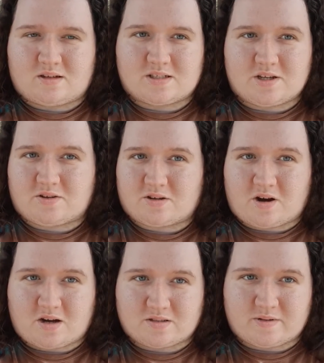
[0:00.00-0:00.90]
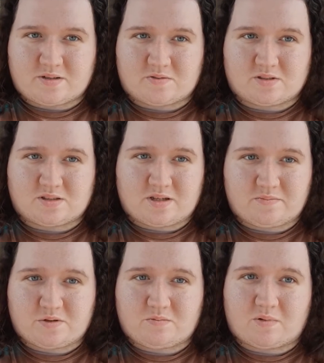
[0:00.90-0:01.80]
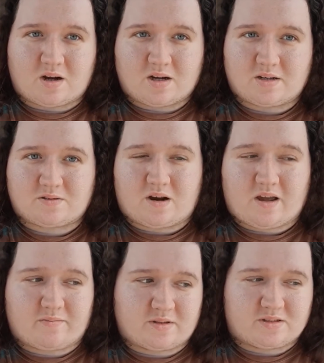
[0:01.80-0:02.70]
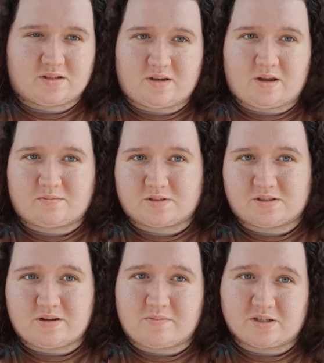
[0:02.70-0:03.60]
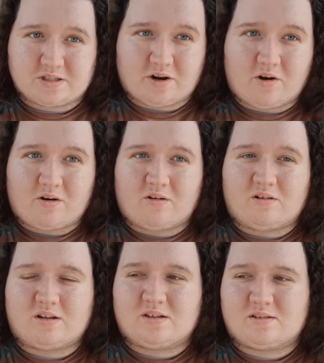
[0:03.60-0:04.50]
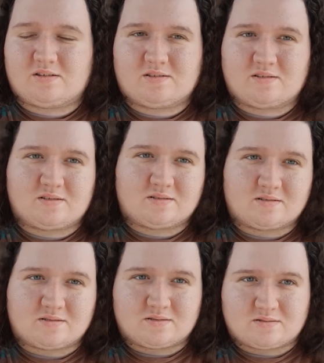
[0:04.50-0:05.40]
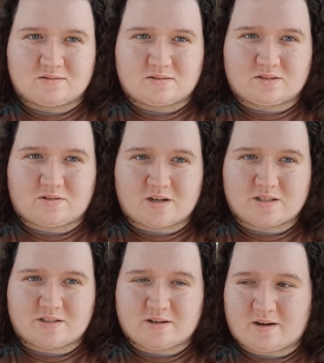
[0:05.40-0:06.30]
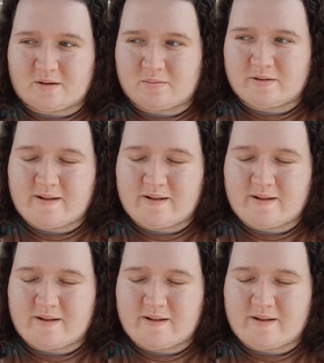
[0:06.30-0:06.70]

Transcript: it's either caused me to sleep too much or I haven't been sleep, able to sleep much at all. And it's a crazy time.